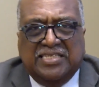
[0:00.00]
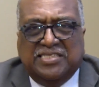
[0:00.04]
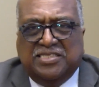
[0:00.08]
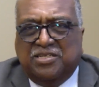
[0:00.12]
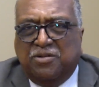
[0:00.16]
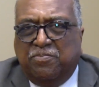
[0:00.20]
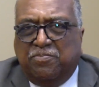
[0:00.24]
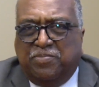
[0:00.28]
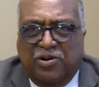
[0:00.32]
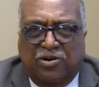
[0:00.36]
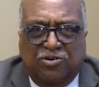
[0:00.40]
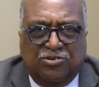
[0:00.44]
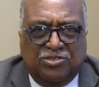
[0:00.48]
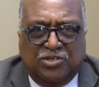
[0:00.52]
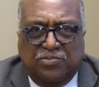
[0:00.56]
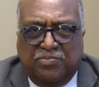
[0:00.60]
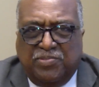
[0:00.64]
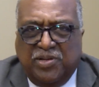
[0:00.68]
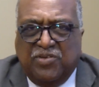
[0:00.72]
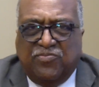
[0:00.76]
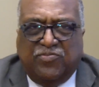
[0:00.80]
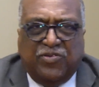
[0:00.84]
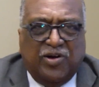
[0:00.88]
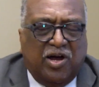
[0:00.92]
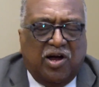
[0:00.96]
supposed to
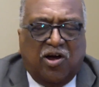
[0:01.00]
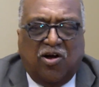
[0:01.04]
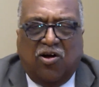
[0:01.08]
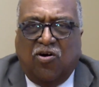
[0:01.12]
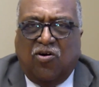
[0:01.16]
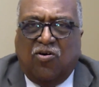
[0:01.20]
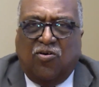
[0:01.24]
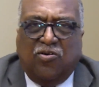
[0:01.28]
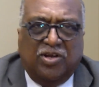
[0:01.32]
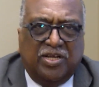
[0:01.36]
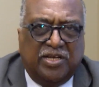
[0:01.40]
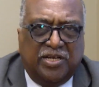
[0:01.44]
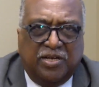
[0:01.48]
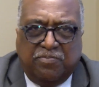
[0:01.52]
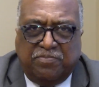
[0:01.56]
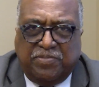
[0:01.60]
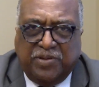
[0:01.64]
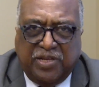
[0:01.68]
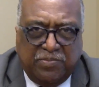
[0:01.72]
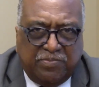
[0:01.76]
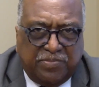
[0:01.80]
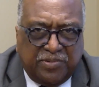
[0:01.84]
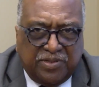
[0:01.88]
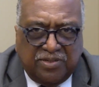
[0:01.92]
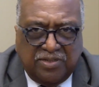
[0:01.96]
be for all of the
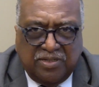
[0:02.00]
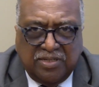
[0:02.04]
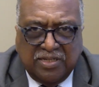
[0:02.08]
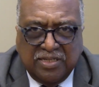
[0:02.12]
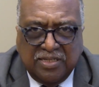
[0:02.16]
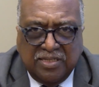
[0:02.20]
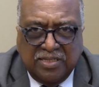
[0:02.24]
people